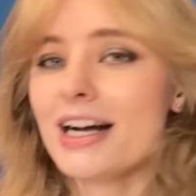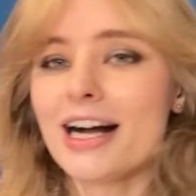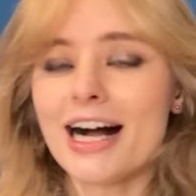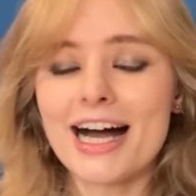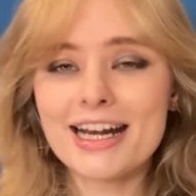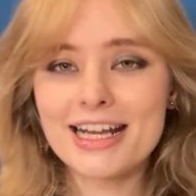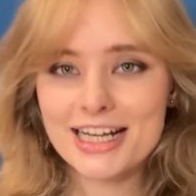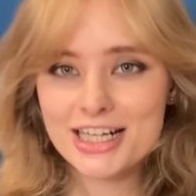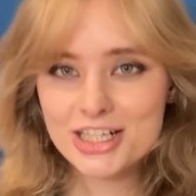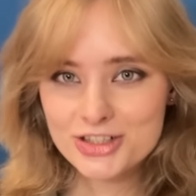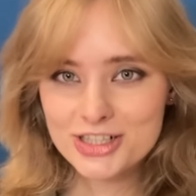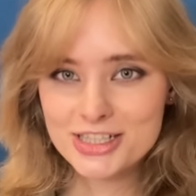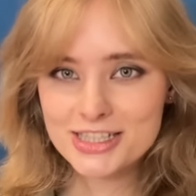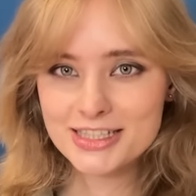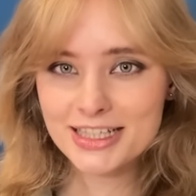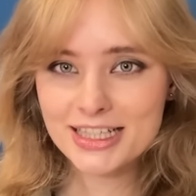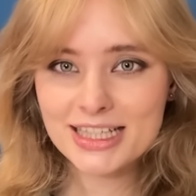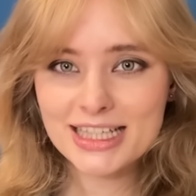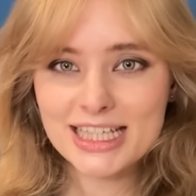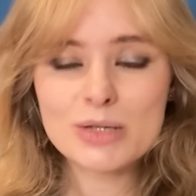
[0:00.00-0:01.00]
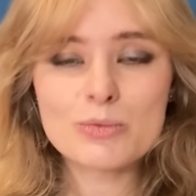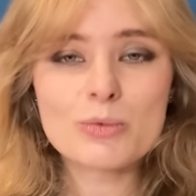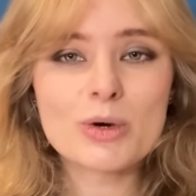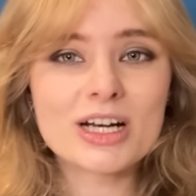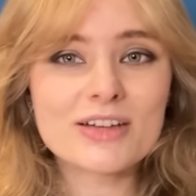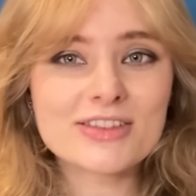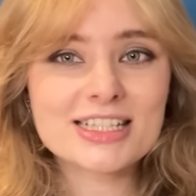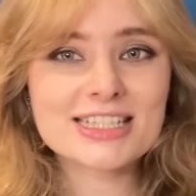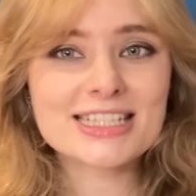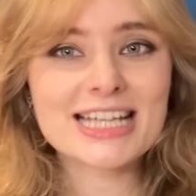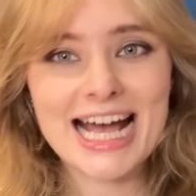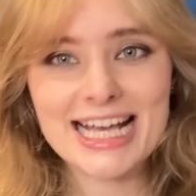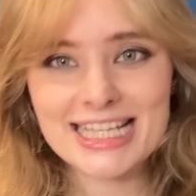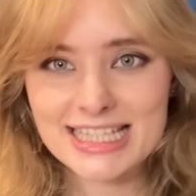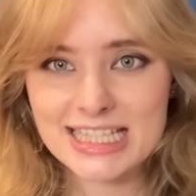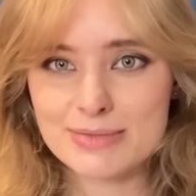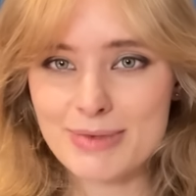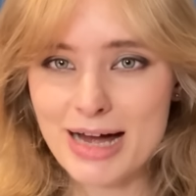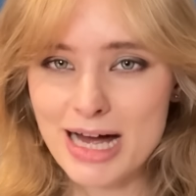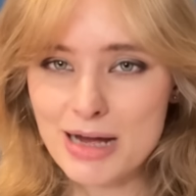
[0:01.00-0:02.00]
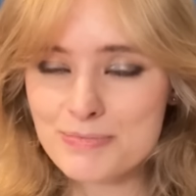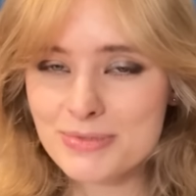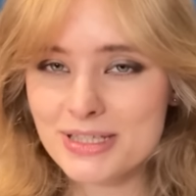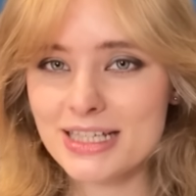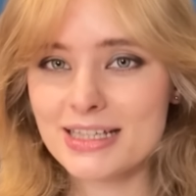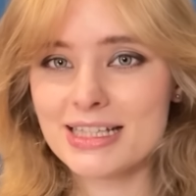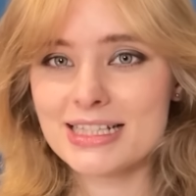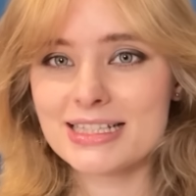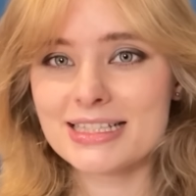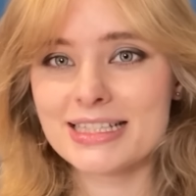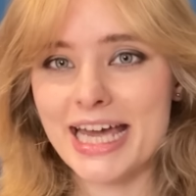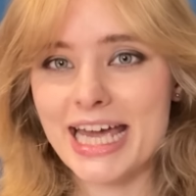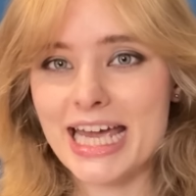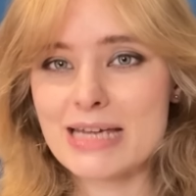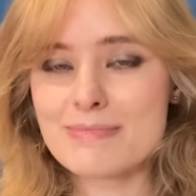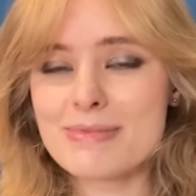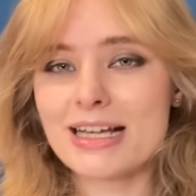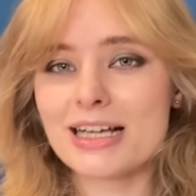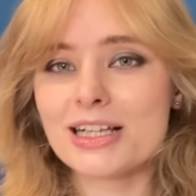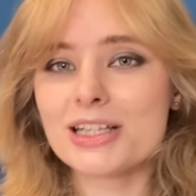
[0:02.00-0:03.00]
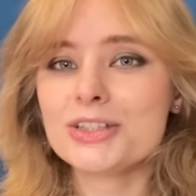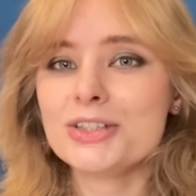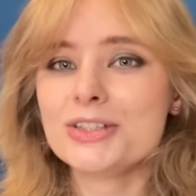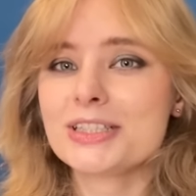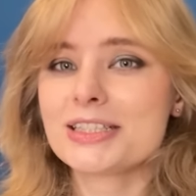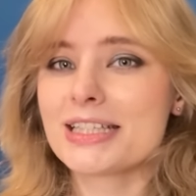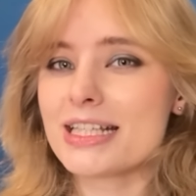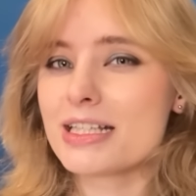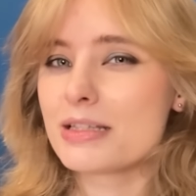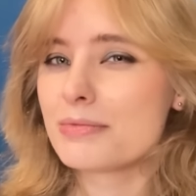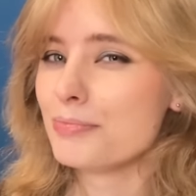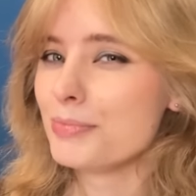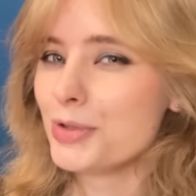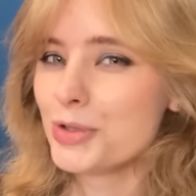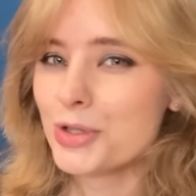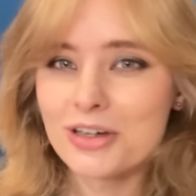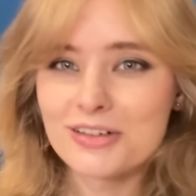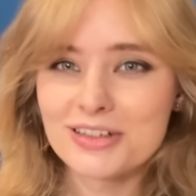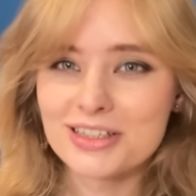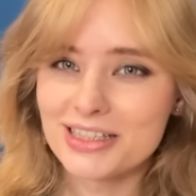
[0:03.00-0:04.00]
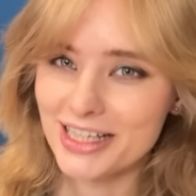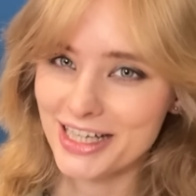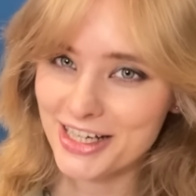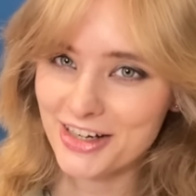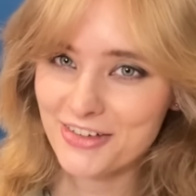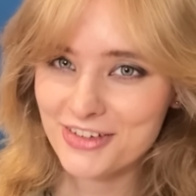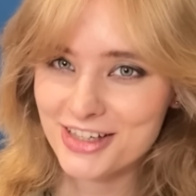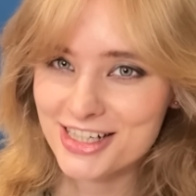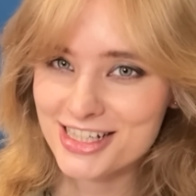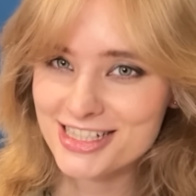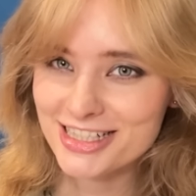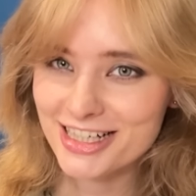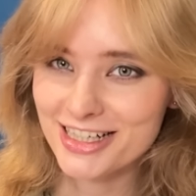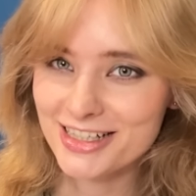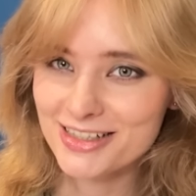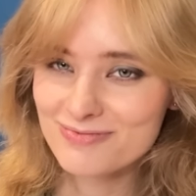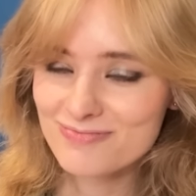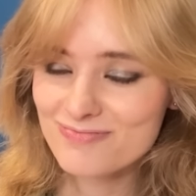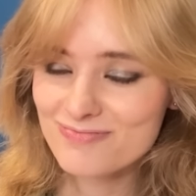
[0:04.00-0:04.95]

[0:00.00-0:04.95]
And interestingly, one of the test maps in this game includes this mural-like feature.